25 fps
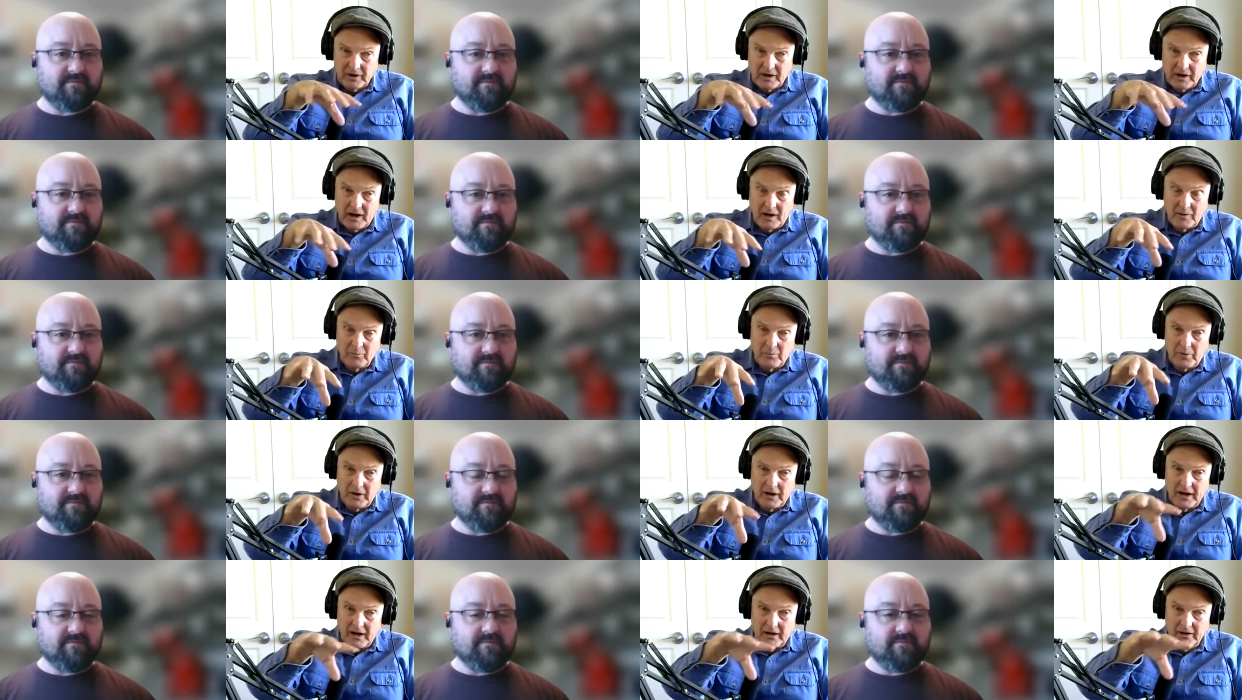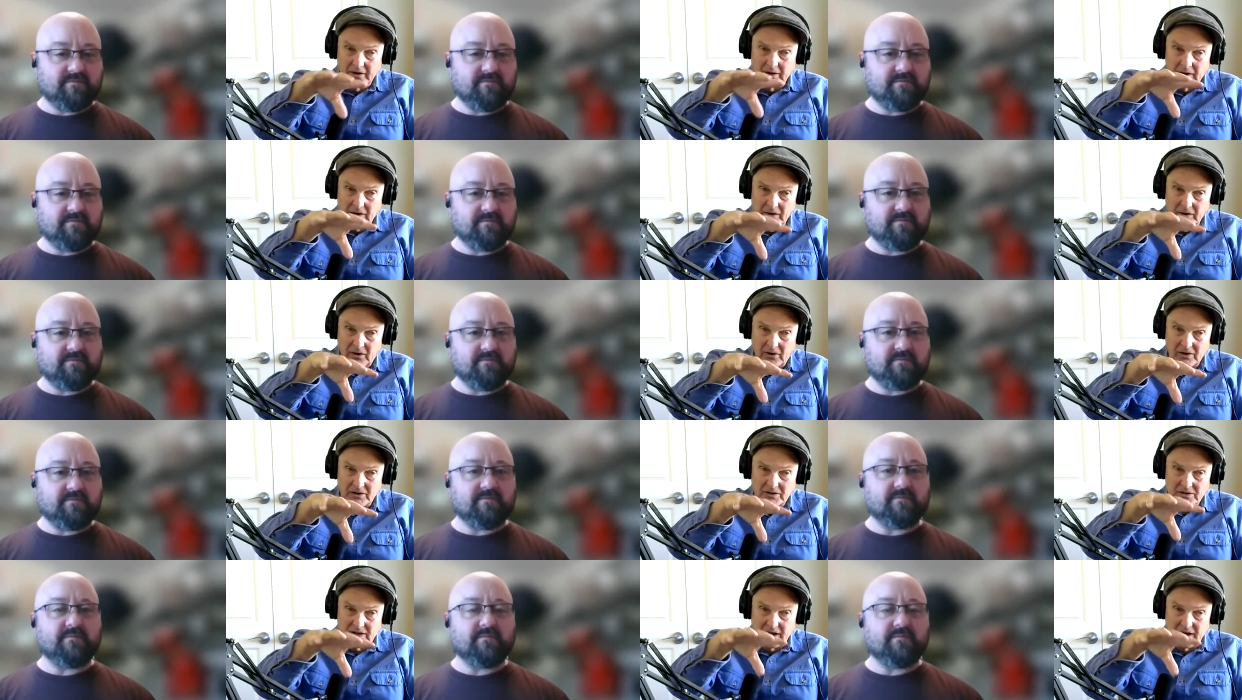Speaker 1: compound, a
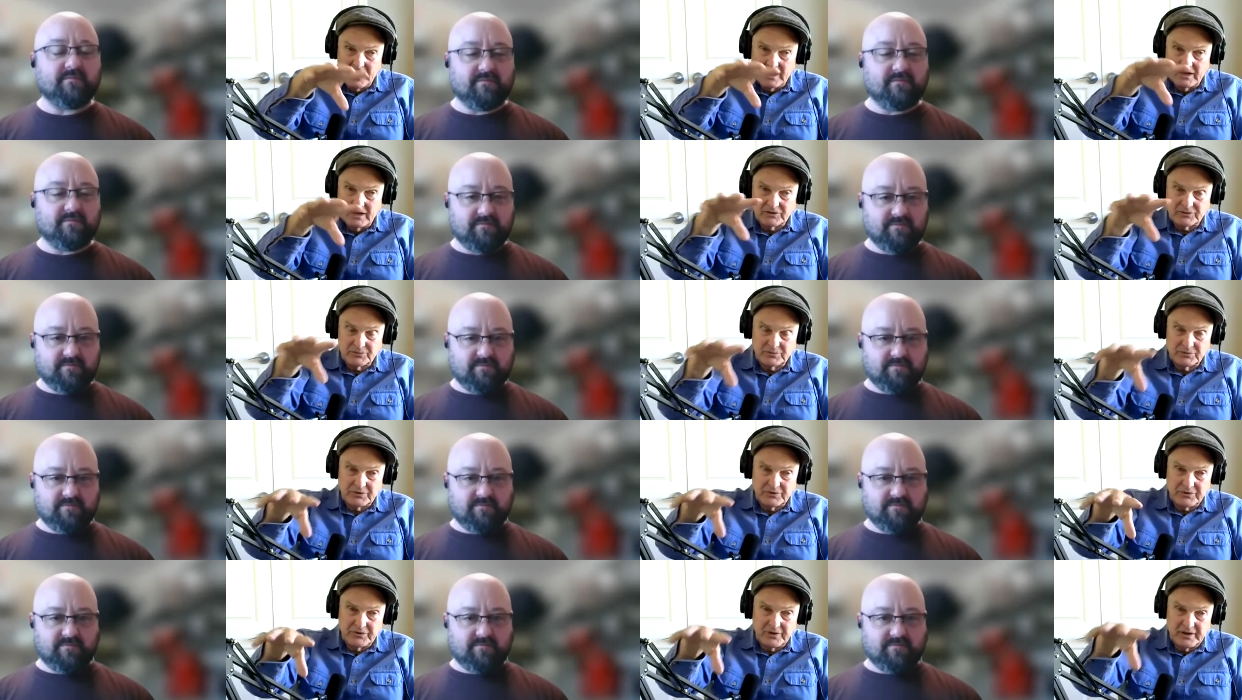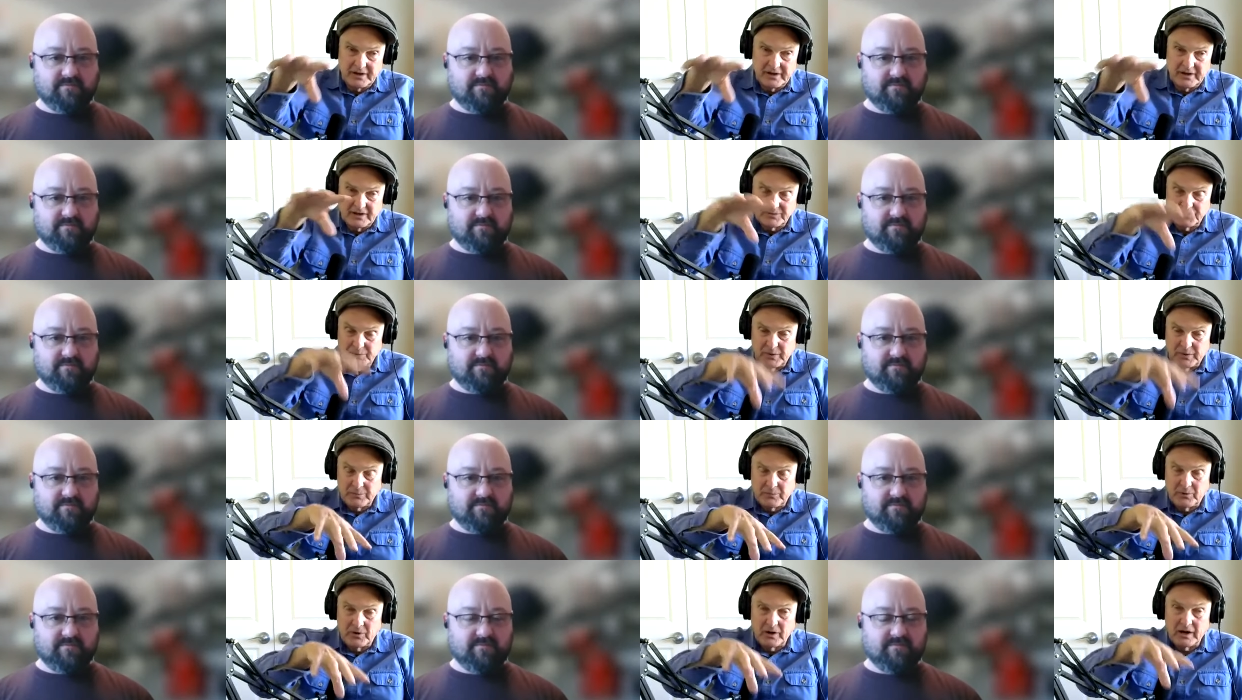large house within. As
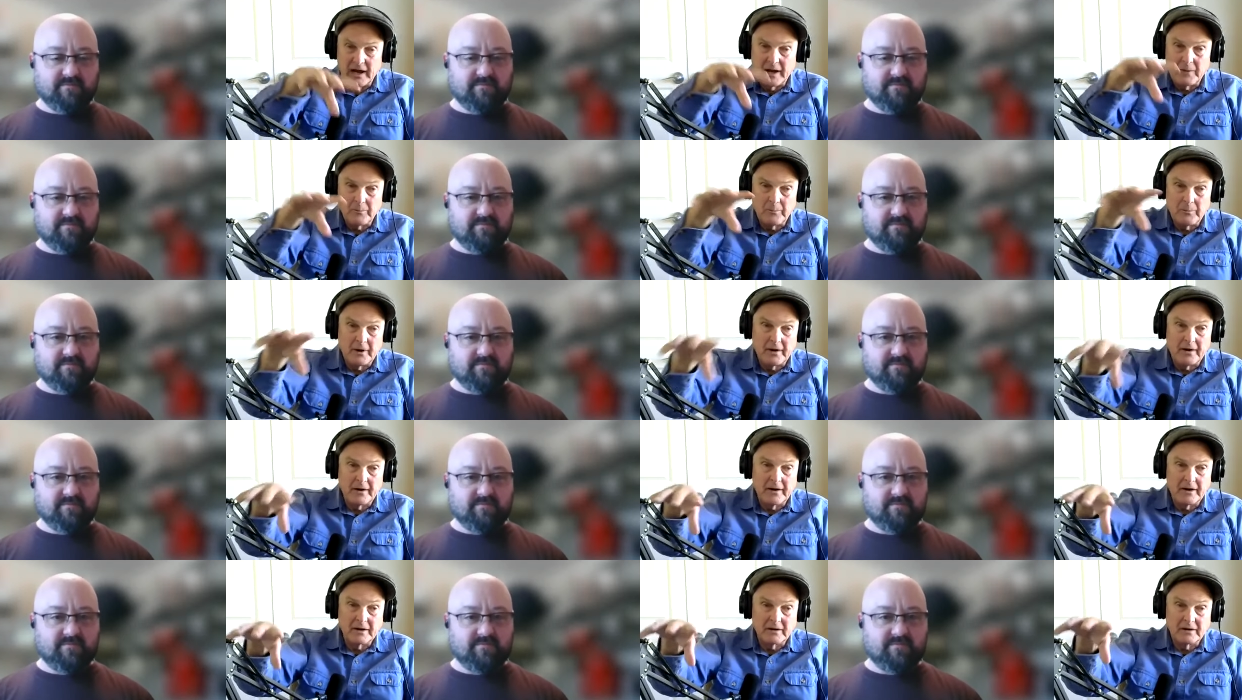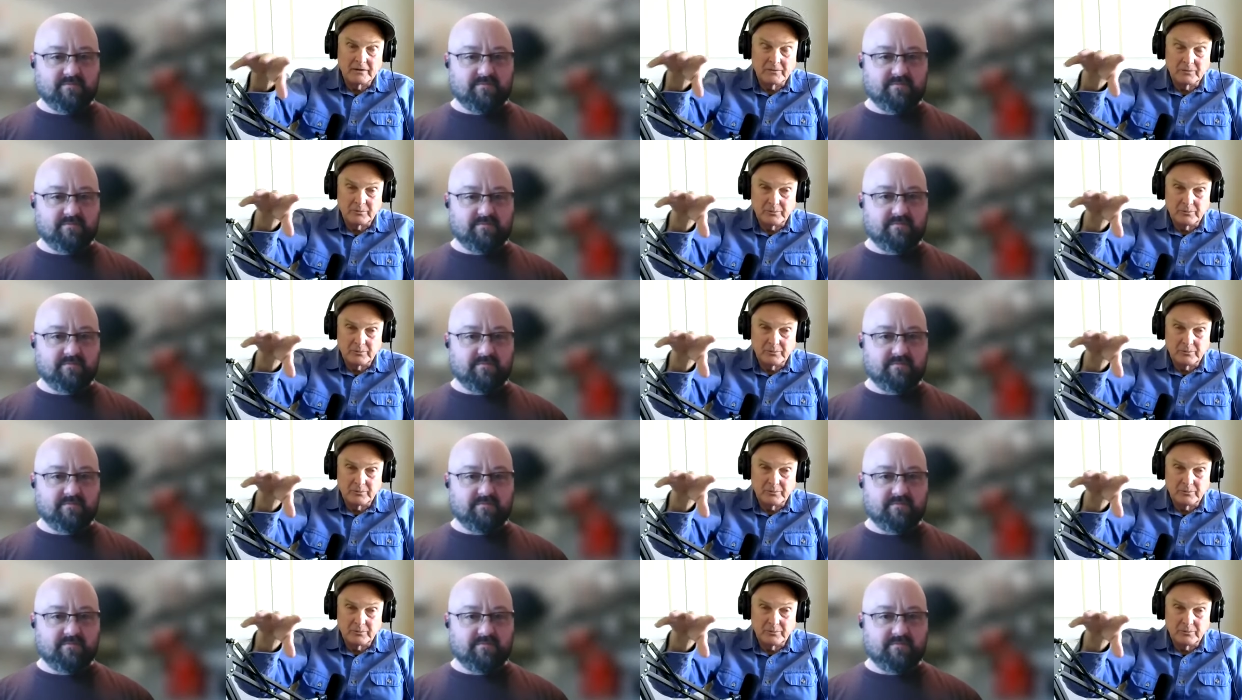people got married,